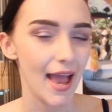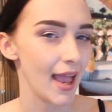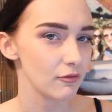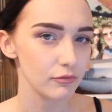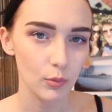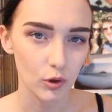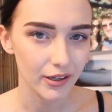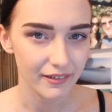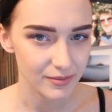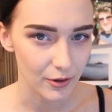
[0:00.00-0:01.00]

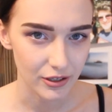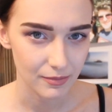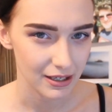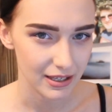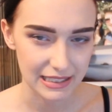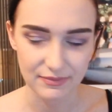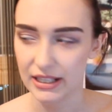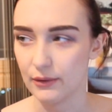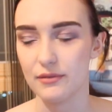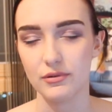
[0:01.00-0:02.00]
everyone I've spoken about in this
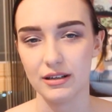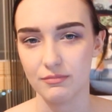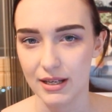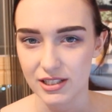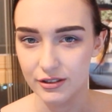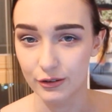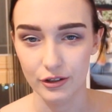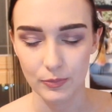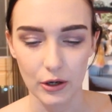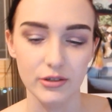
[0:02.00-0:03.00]
video, everyone I've mentioned, all
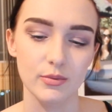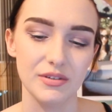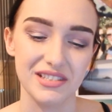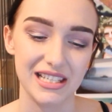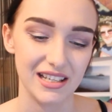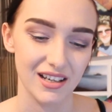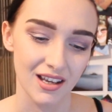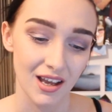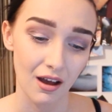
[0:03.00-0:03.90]
the posts we've seen,